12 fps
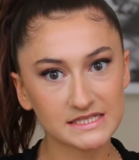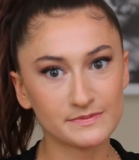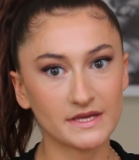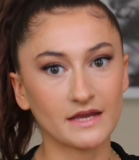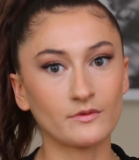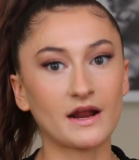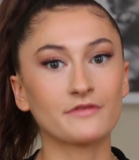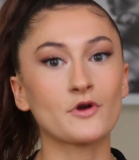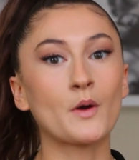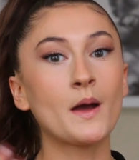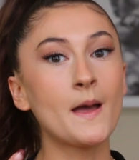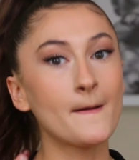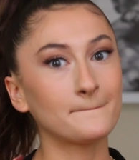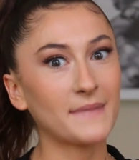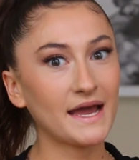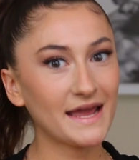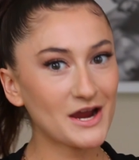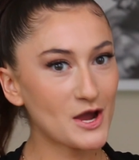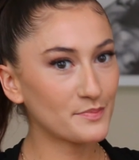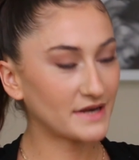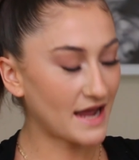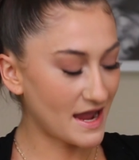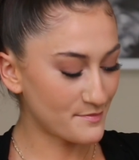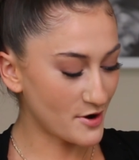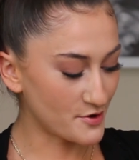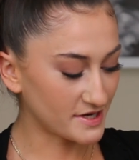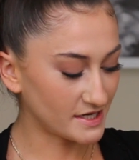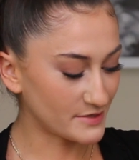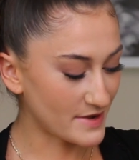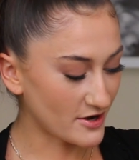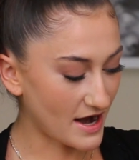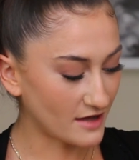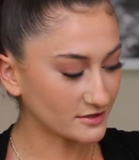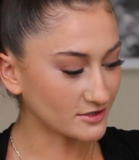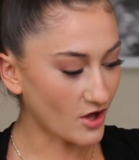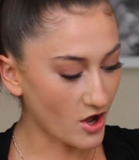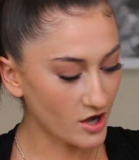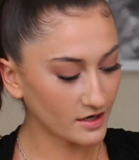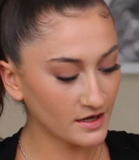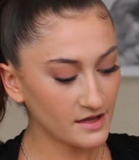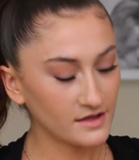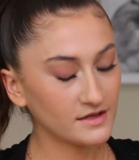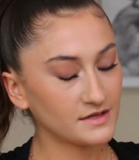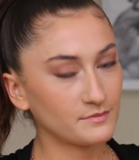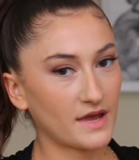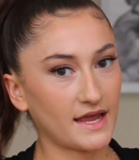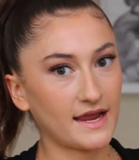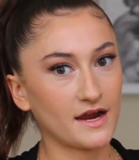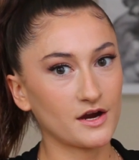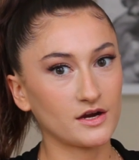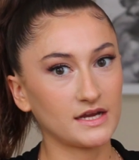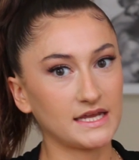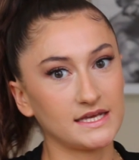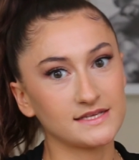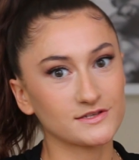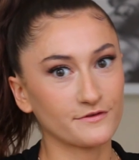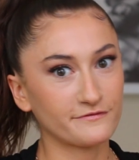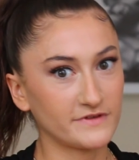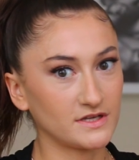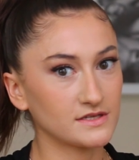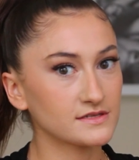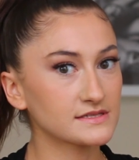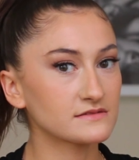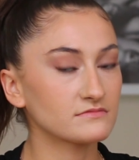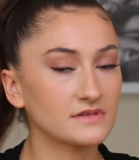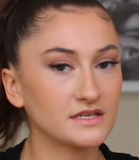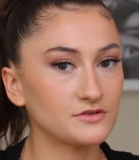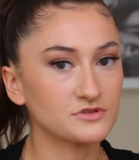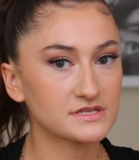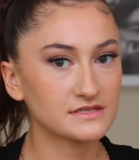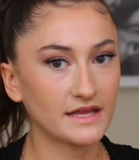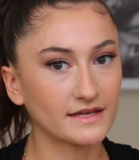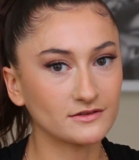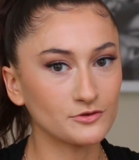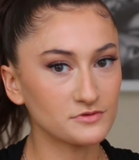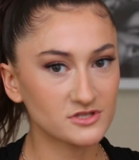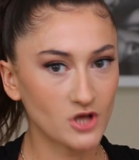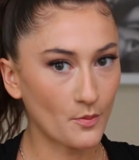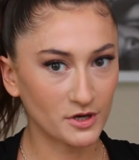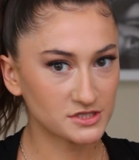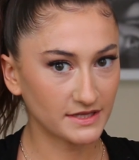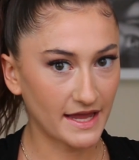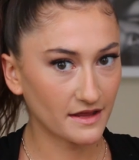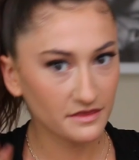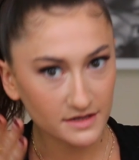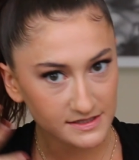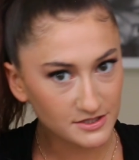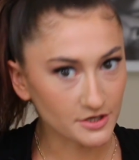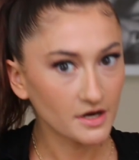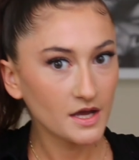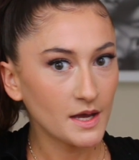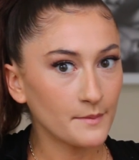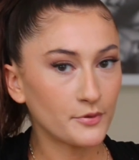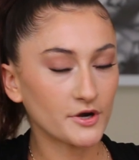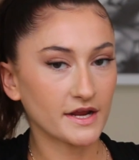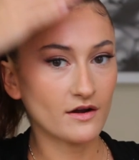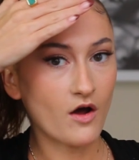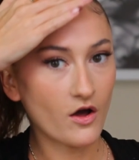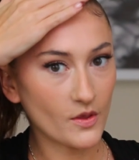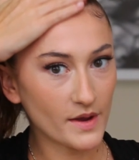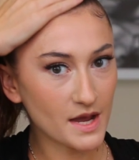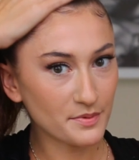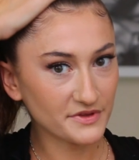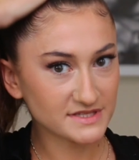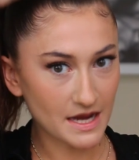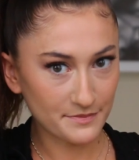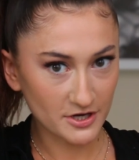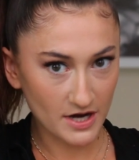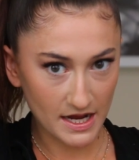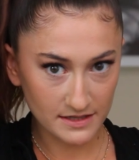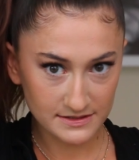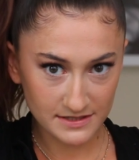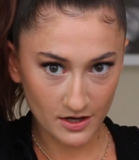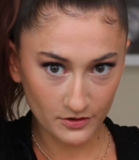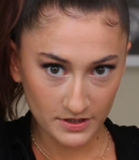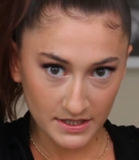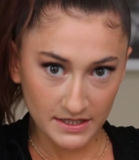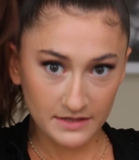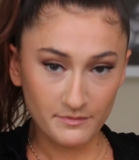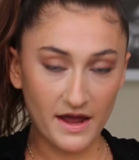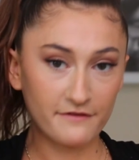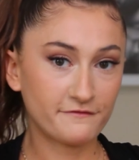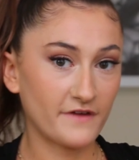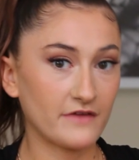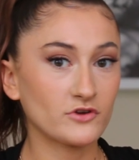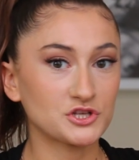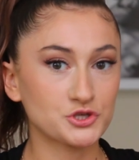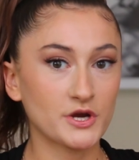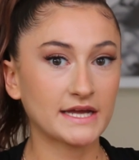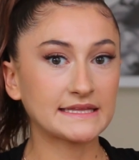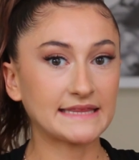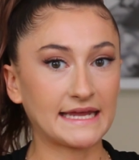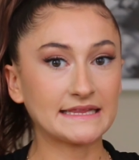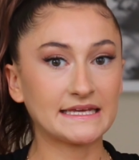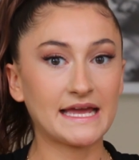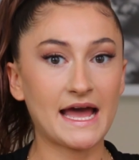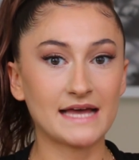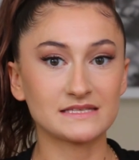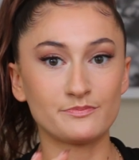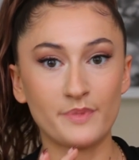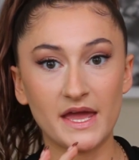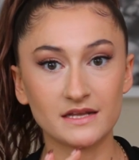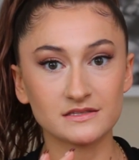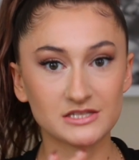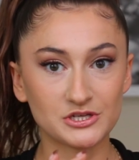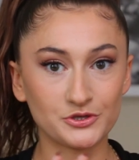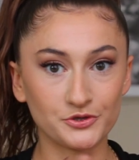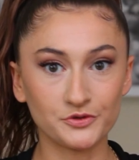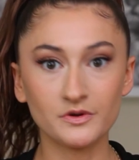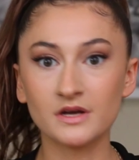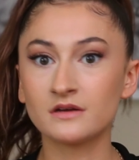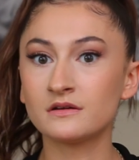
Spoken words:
speaking, when I throw my hair up in a high pony, no matter how long my hair is or feels, you just like lose so much length because you're putting it all the way up on the top of your head. So my favorite trick lately has been to